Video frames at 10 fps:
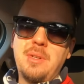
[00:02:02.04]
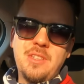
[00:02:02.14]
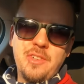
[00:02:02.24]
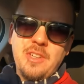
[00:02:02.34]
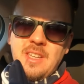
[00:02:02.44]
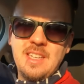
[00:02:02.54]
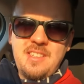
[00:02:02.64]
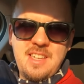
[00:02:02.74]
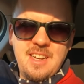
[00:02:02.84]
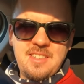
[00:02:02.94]
ones for
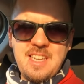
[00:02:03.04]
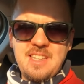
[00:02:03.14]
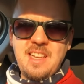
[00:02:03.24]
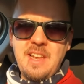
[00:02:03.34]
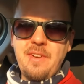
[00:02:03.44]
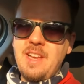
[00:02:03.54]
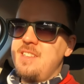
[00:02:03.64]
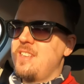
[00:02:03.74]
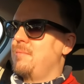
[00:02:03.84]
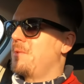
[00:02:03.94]
C R T T
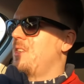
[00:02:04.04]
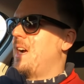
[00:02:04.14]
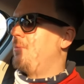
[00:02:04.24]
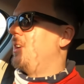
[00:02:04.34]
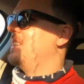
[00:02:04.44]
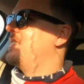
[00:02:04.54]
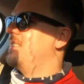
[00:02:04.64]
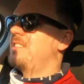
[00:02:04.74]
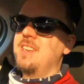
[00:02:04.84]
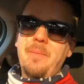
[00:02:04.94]
Vs and
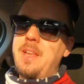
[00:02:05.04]
typewriters.